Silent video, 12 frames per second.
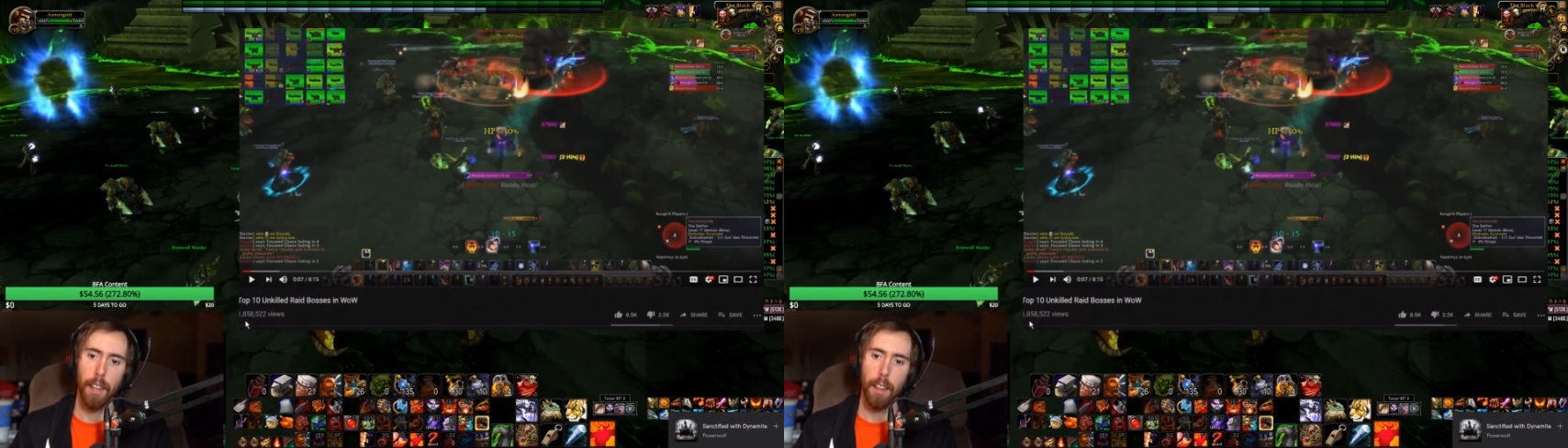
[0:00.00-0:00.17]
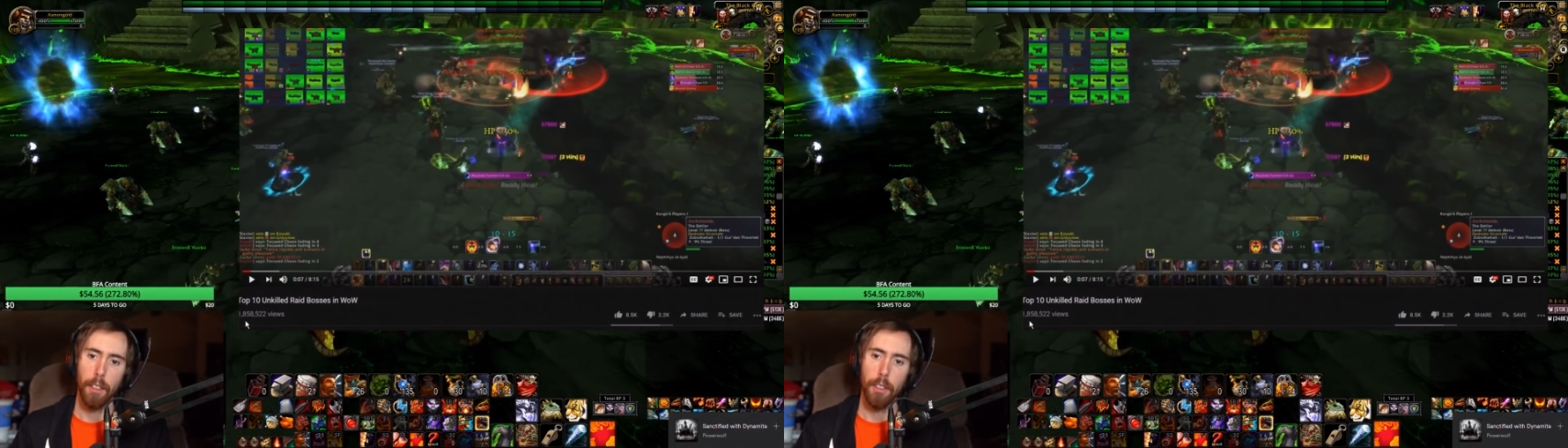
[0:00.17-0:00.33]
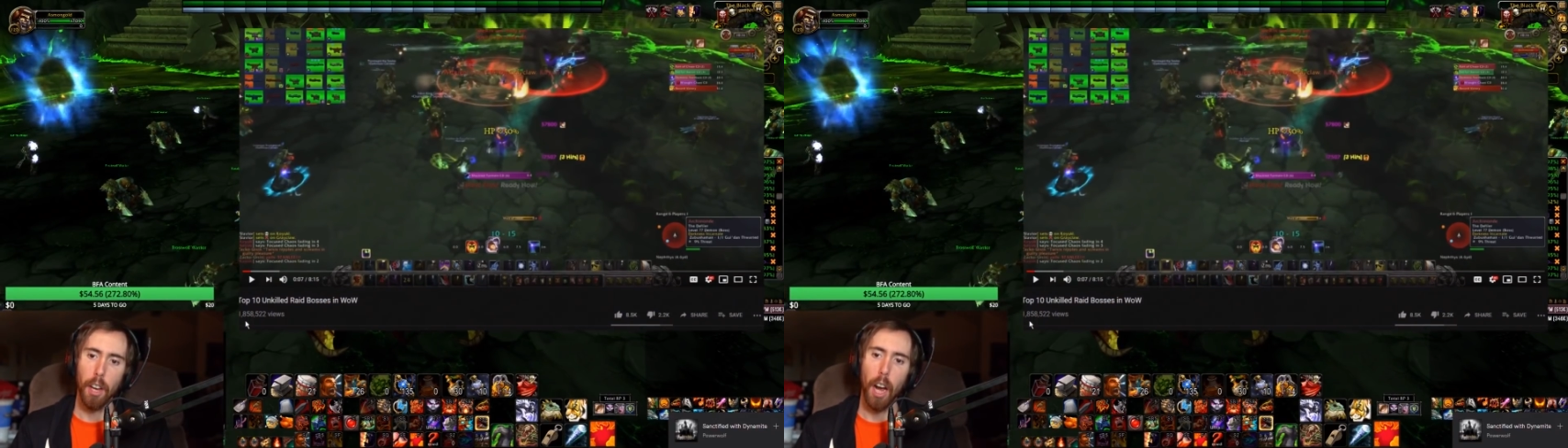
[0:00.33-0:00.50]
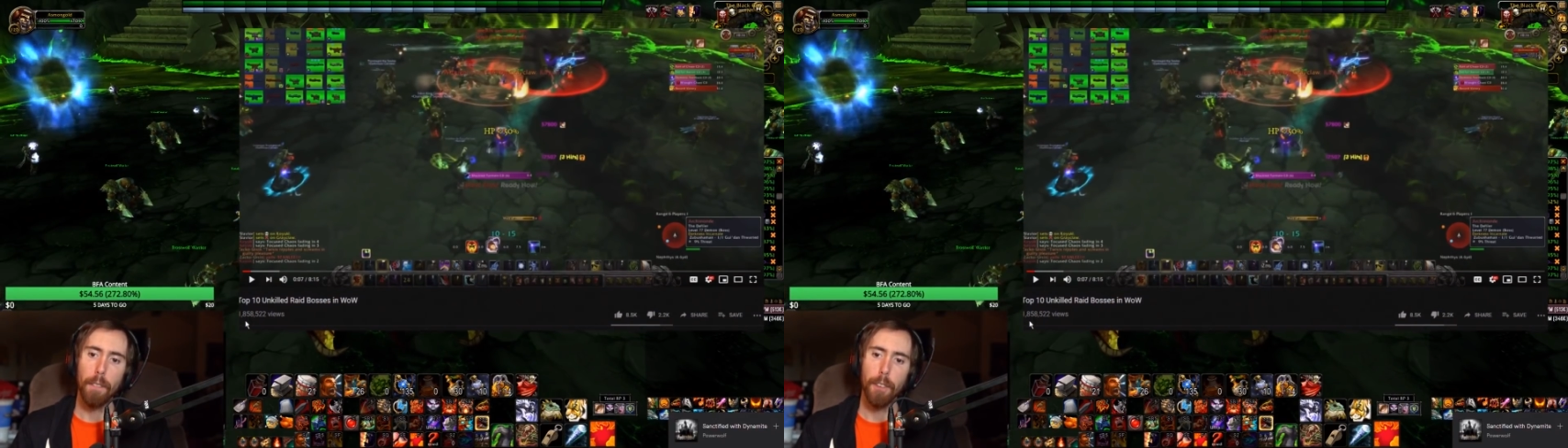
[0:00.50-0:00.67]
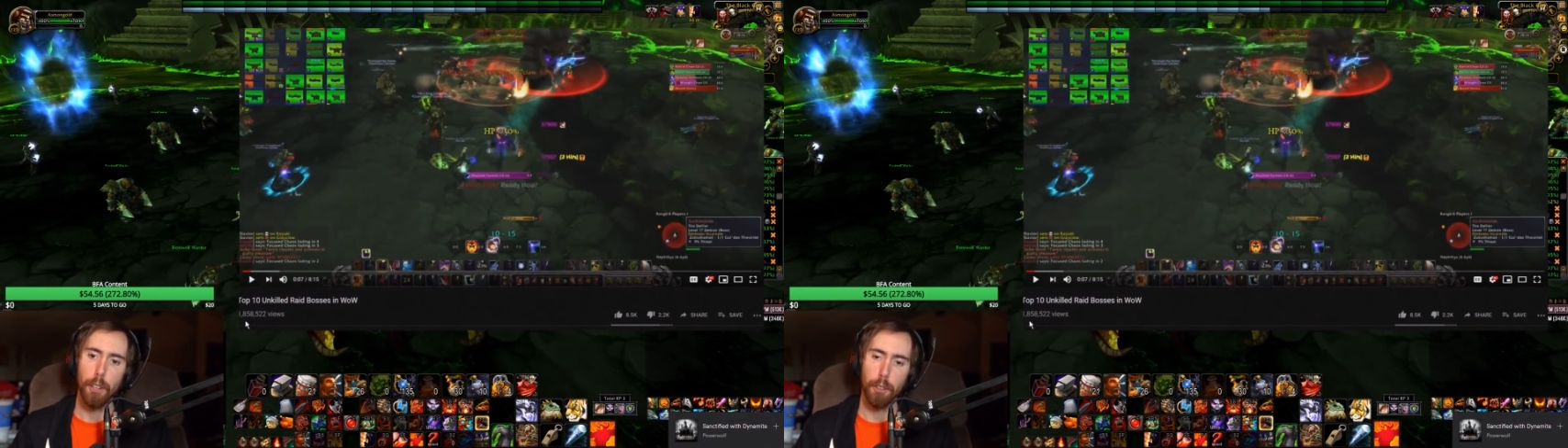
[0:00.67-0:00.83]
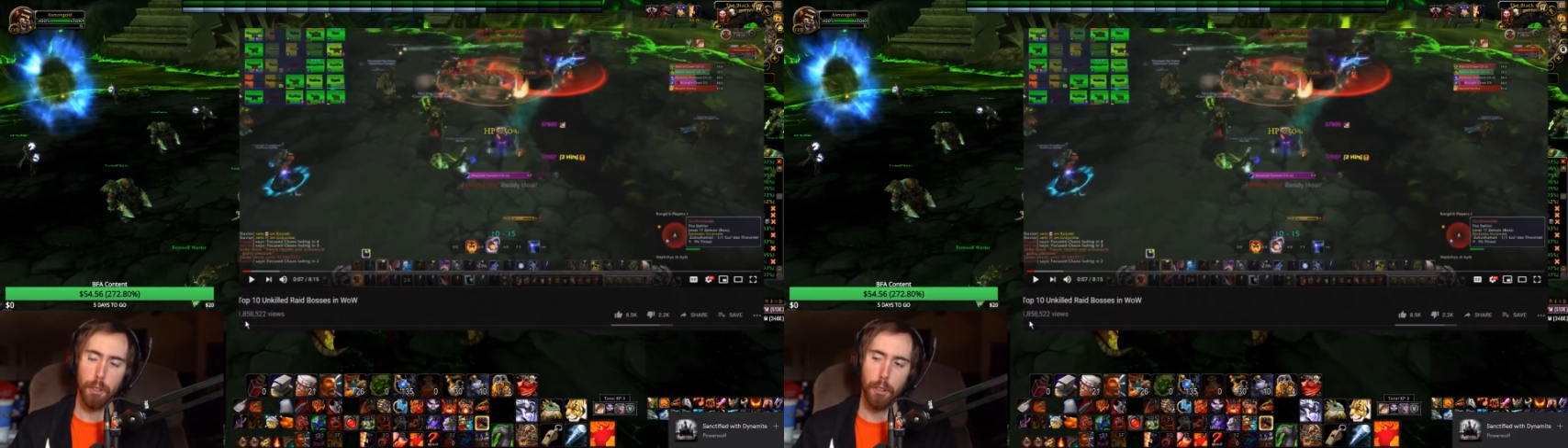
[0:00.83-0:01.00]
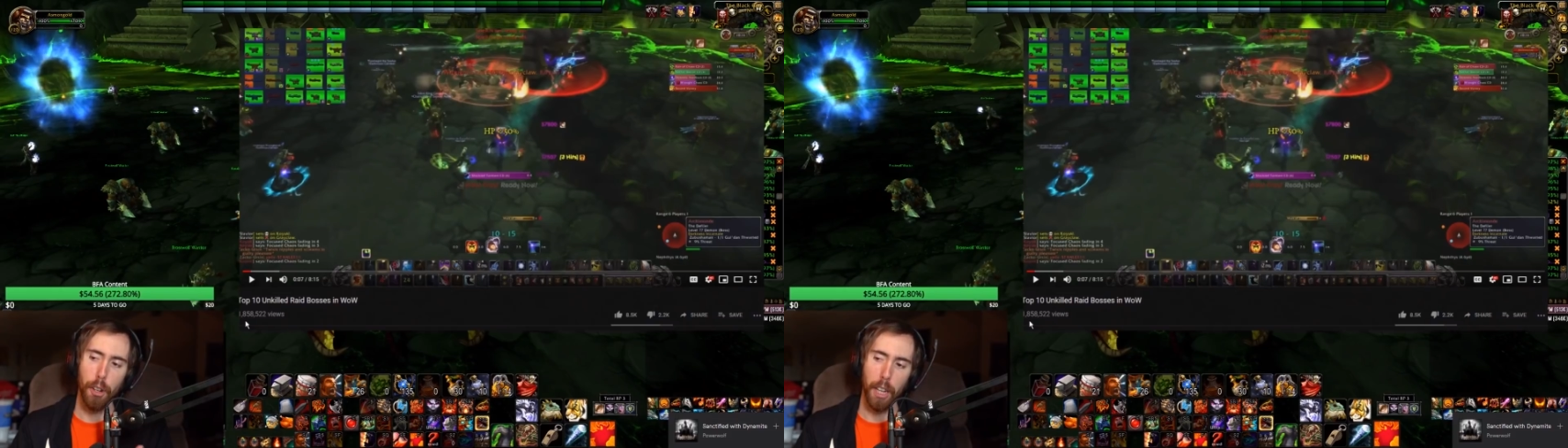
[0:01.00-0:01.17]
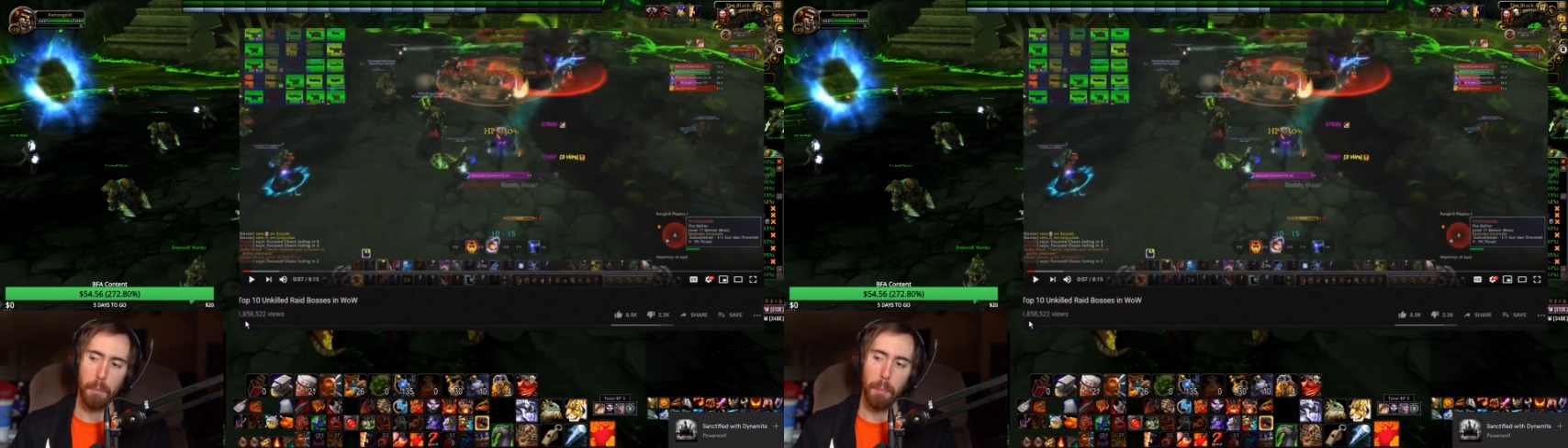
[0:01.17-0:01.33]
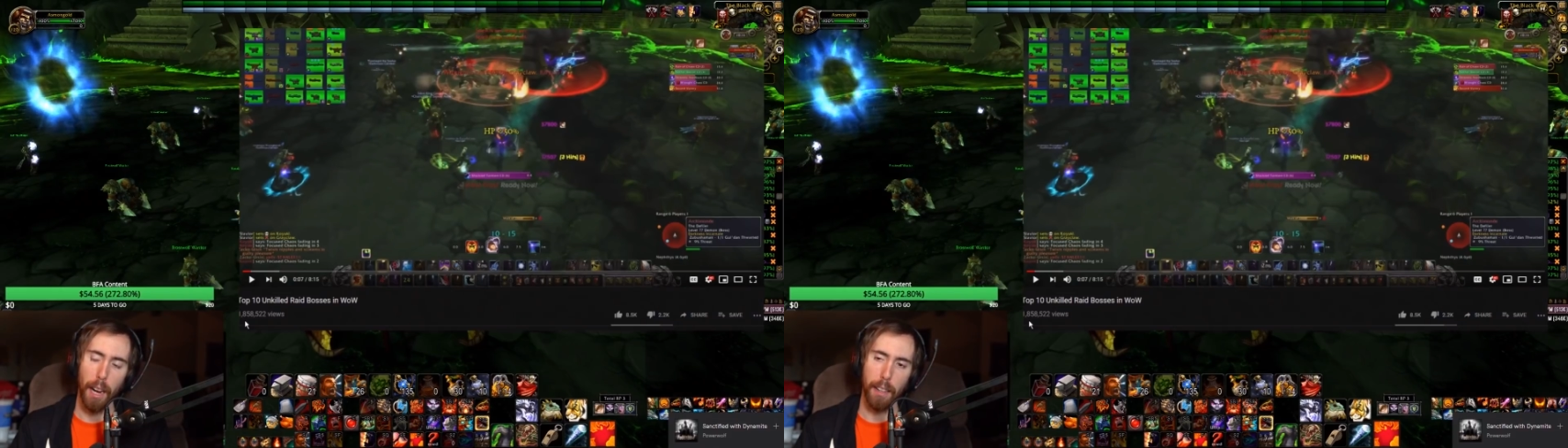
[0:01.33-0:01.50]
the obvious
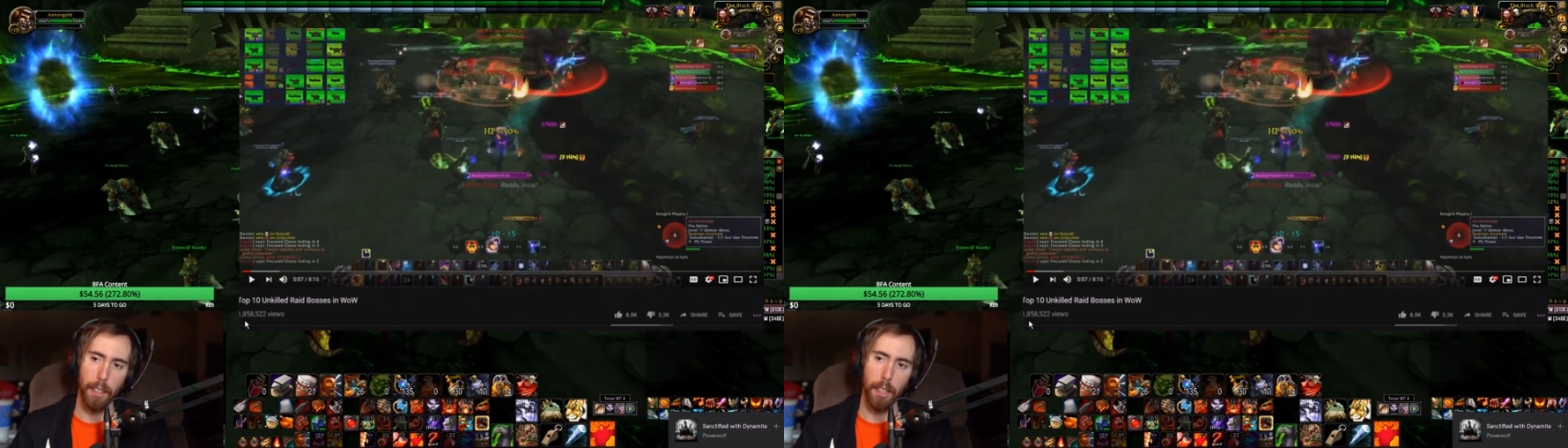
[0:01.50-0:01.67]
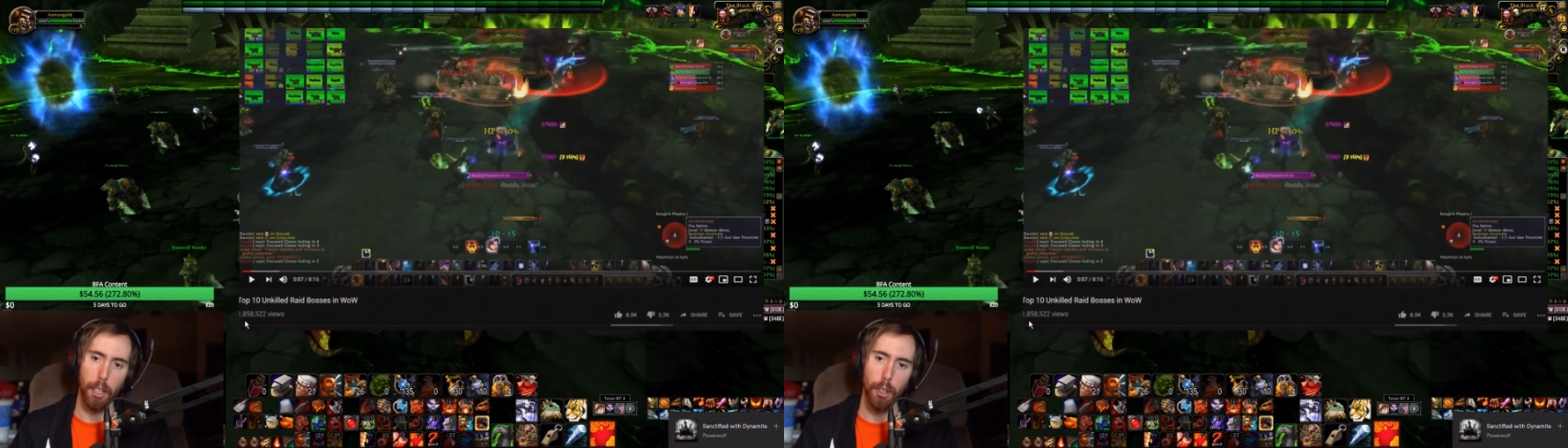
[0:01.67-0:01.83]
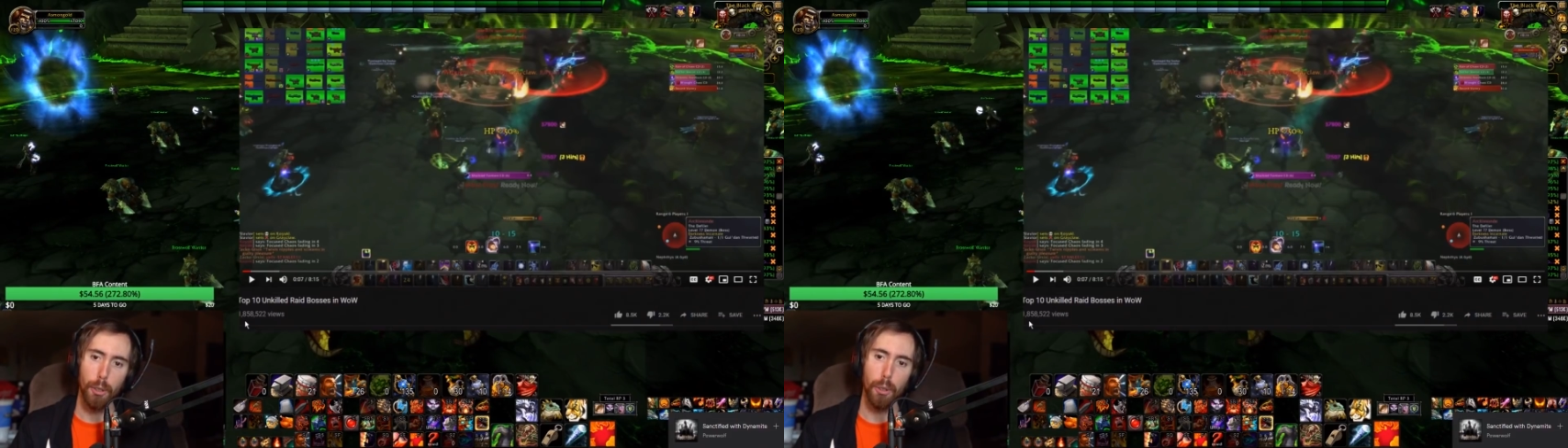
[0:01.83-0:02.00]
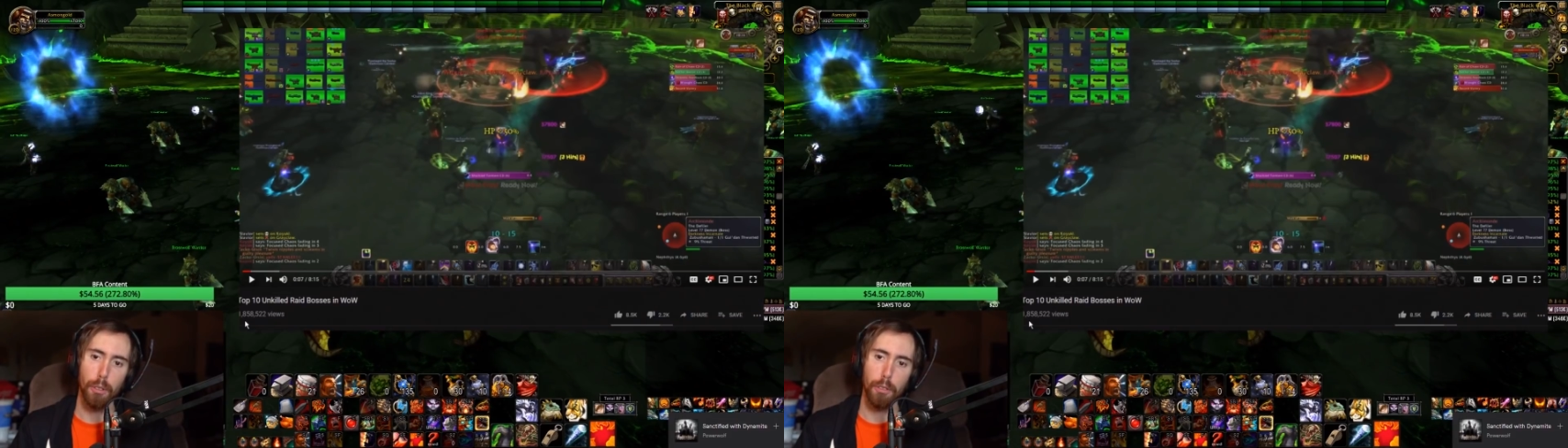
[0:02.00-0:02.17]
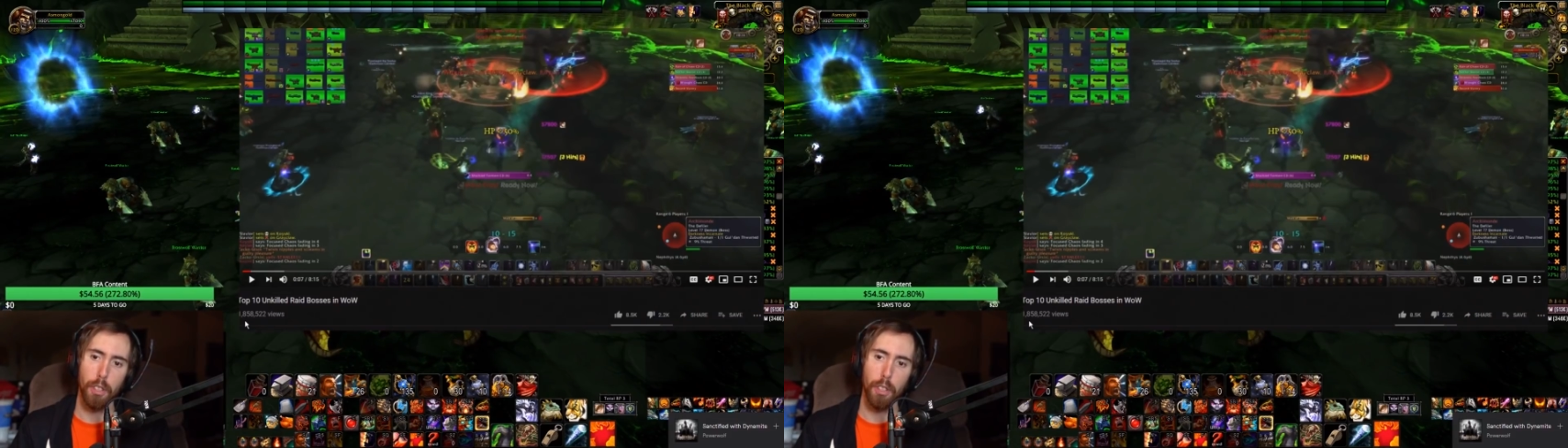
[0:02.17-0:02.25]
clickbait that he used